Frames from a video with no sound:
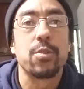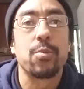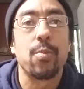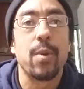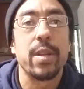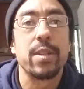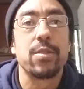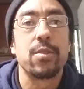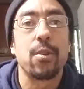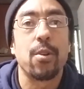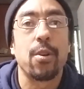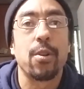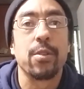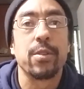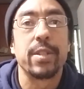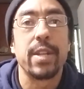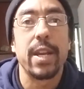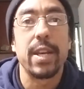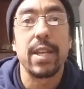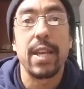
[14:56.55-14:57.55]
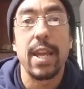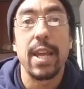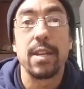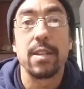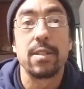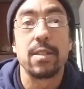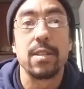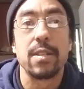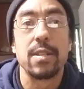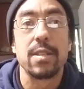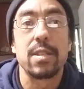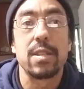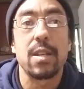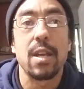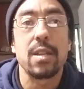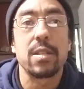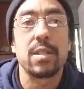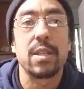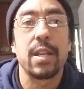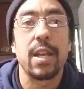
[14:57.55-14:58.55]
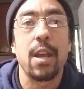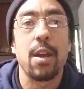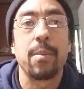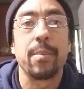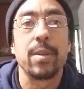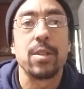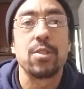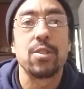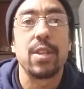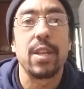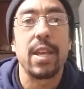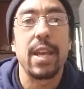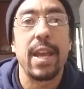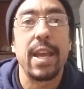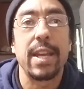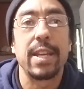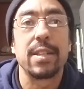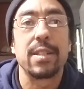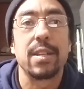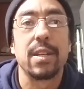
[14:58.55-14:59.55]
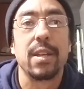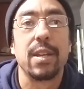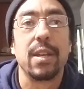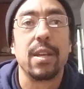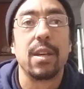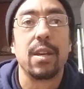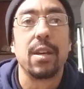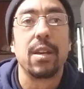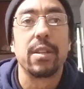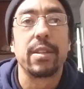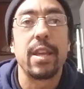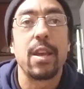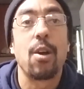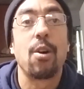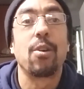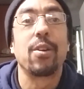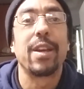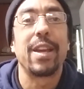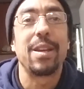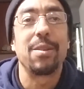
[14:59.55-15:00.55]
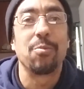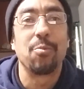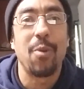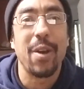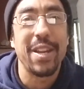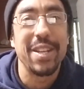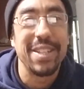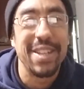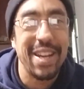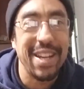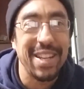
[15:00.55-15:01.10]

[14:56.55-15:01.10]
threads are dedicated to discussing how much they all hate white